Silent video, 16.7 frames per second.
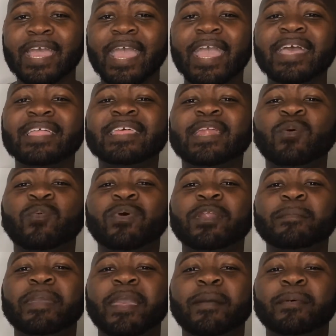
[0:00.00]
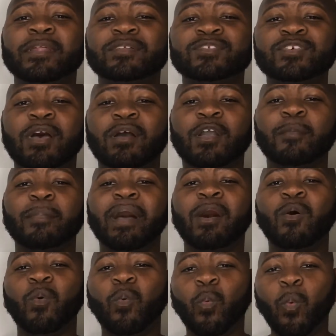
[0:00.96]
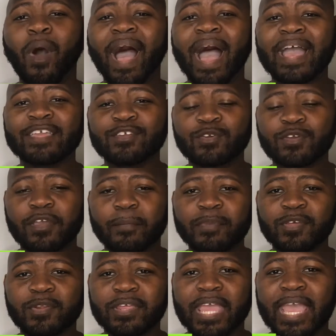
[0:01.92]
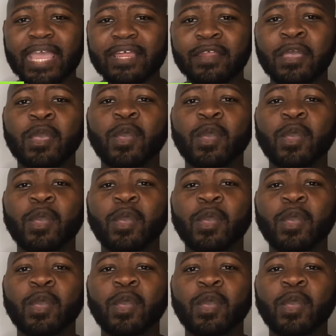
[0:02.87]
and then I want to be able to talk about why you communicate.